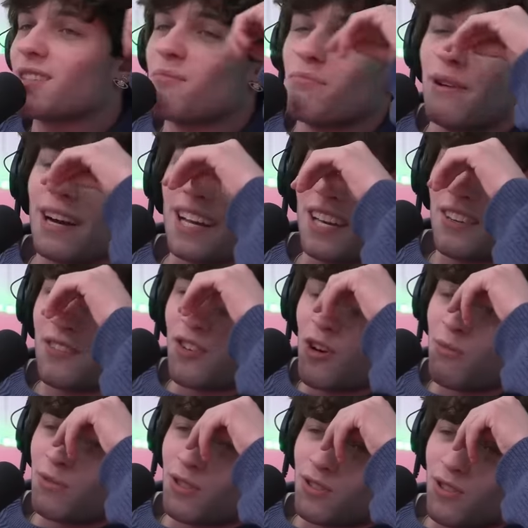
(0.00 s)
a bucket and
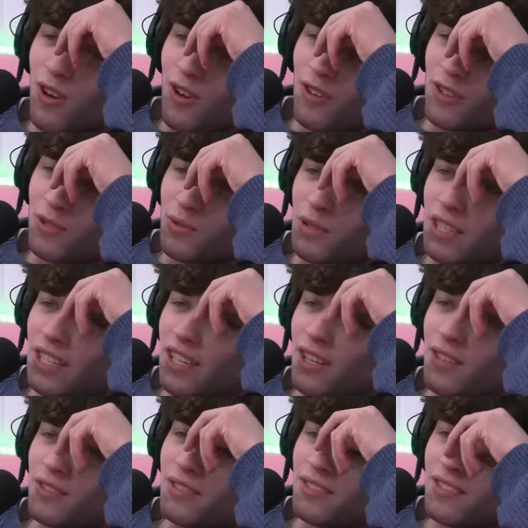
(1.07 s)
rope to throw out his
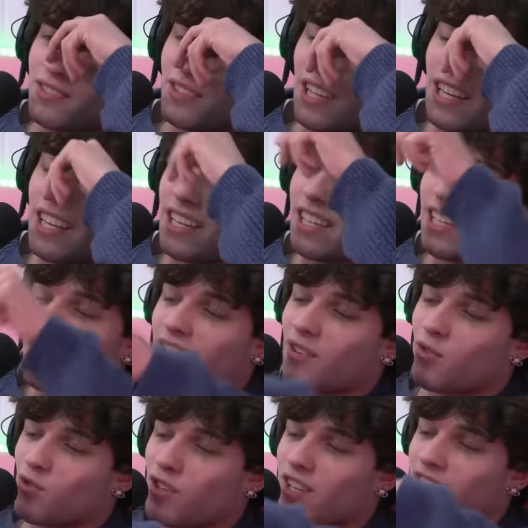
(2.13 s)
window so that he can like
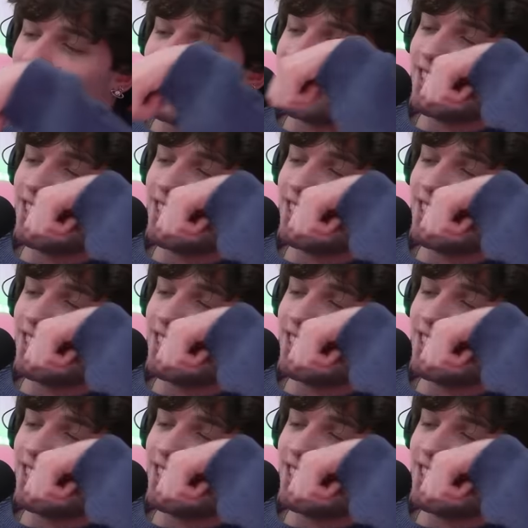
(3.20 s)
reel in